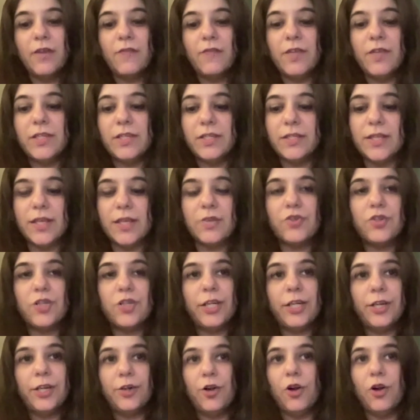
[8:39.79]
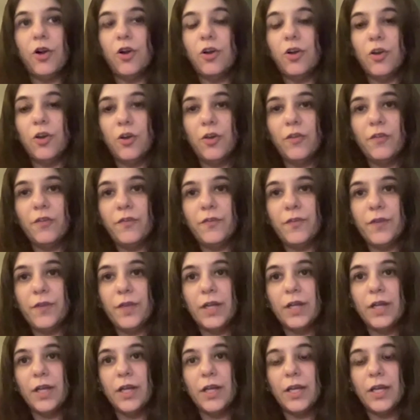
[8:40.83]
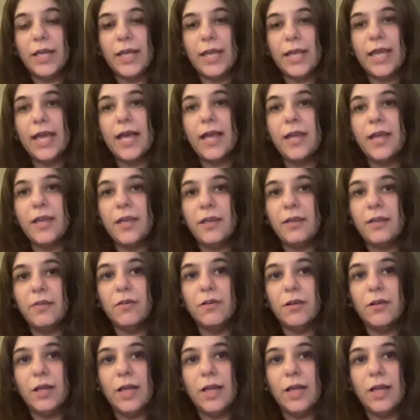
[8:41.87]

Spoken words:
which essentially talk of AI